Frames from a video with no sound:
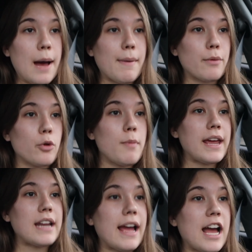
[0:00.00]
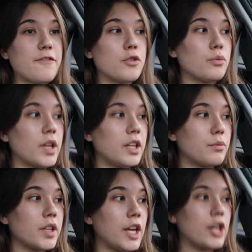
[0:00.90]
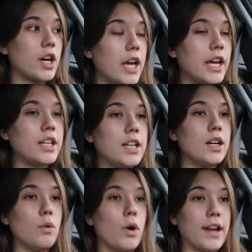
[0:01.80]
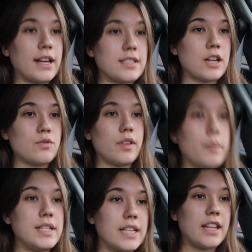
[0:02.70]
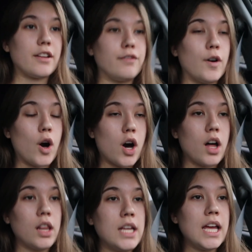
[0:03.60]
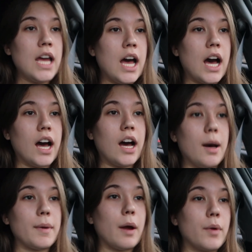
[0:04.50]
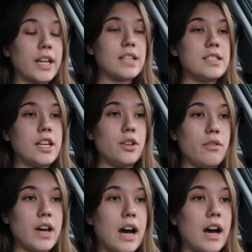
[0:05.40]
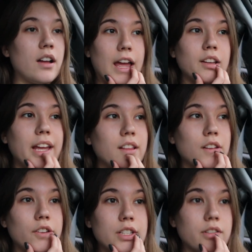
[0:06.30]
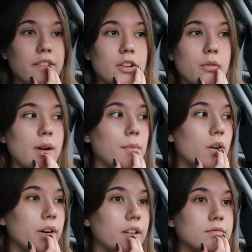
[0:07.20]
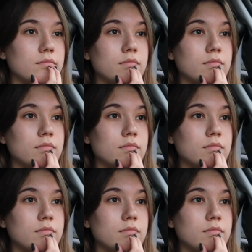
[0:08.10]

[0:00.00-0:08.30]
My roommate and I have a really good workout schedule that we did in the fall, and I want to continue that. I like literally don't even know where I'm going.